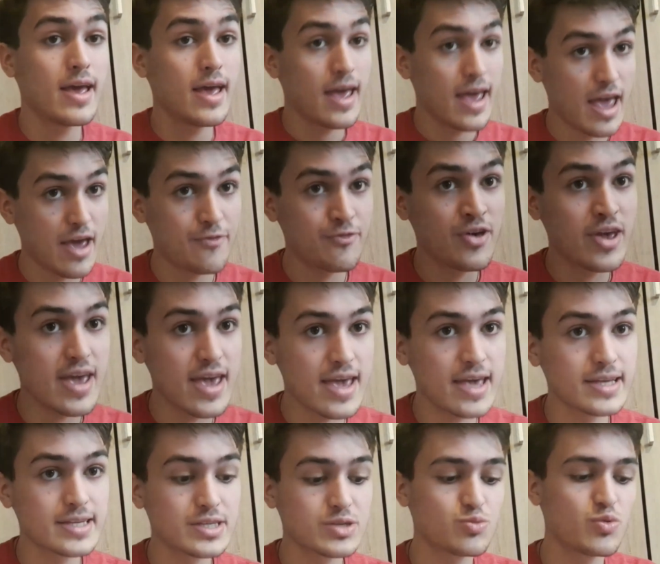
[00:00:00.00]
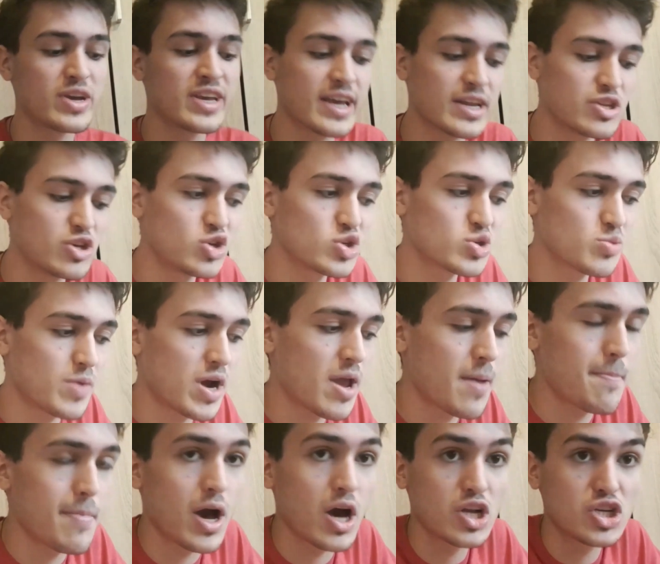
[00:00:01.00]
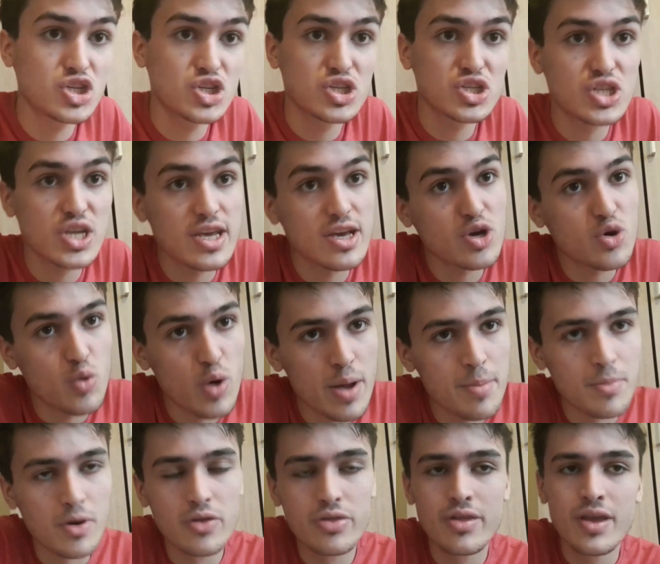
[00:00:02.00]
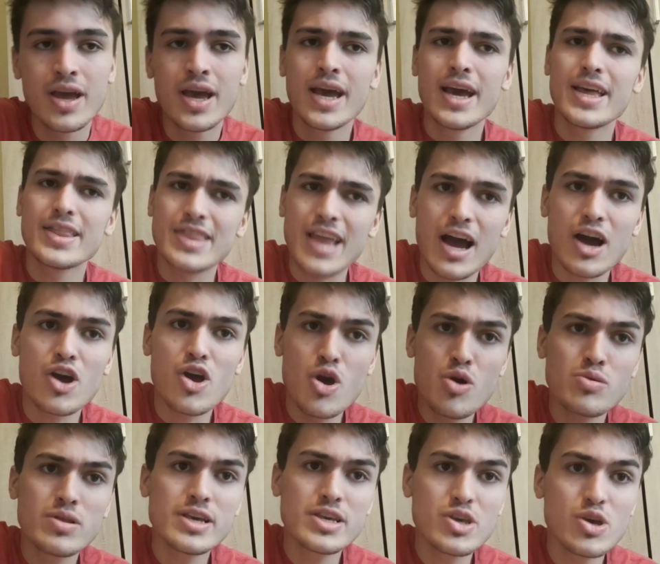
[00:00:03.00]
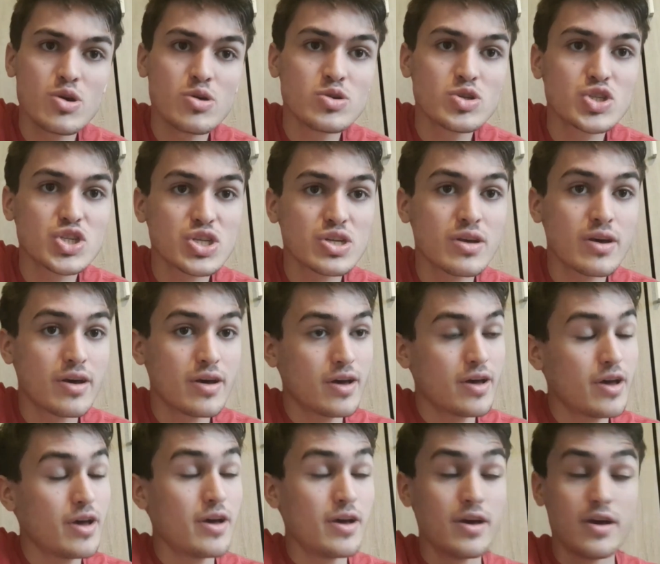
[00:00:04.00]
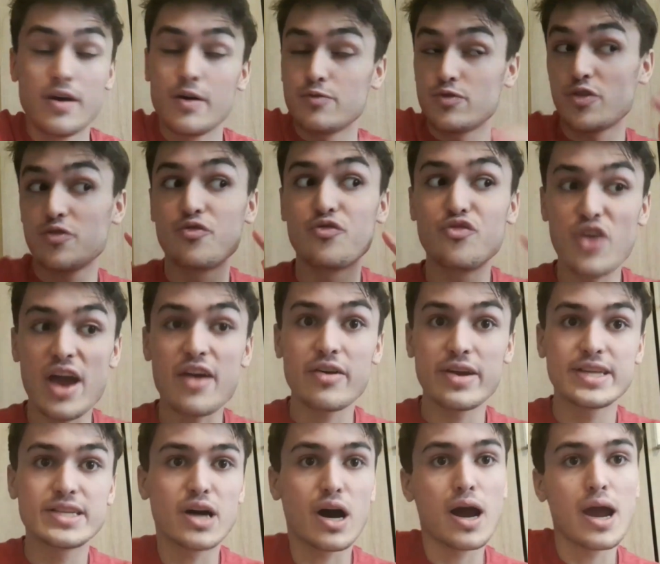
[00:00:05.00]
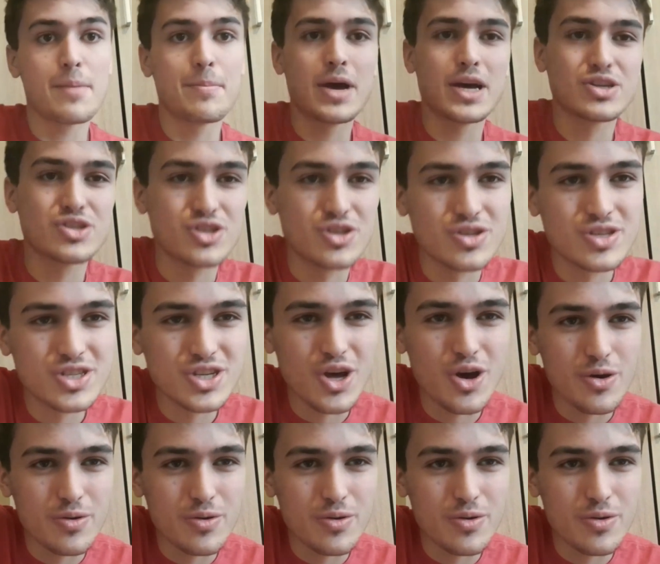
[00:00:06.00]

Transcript: If it is, we can use my emergency equipment that I only use for very dire measures, so